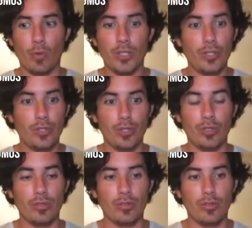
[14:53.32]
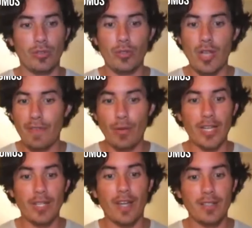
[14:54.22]
what do you do? You never
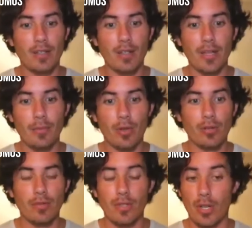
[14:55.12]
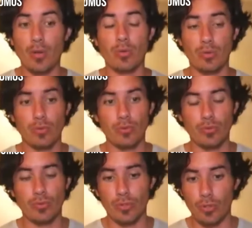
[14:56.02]
ride a bicycle anymore? No.
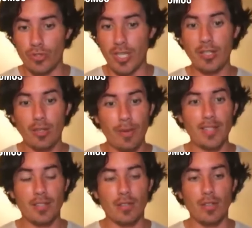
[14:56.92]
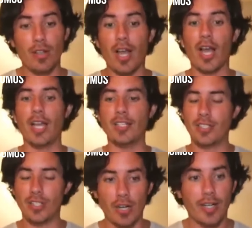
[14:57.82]
You take your bicycle and
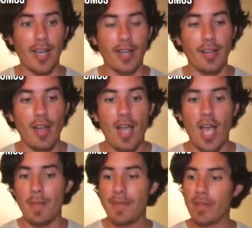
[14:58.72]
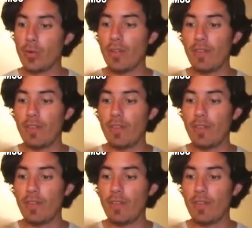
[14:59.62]
start again. and maybe you